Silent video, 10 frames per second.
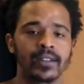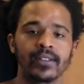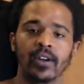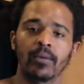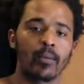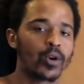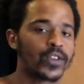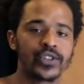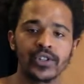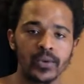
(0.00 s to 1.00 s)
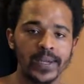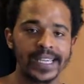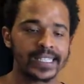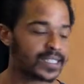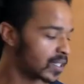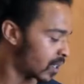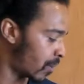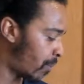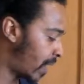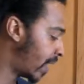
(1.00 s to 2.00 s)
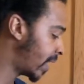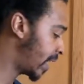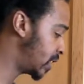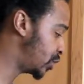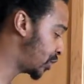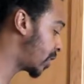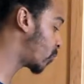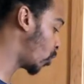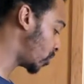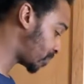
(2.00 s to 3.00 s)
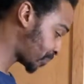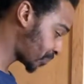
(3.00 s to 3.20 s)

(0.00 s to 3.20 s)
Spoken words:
no more than 2 weeks. But in general,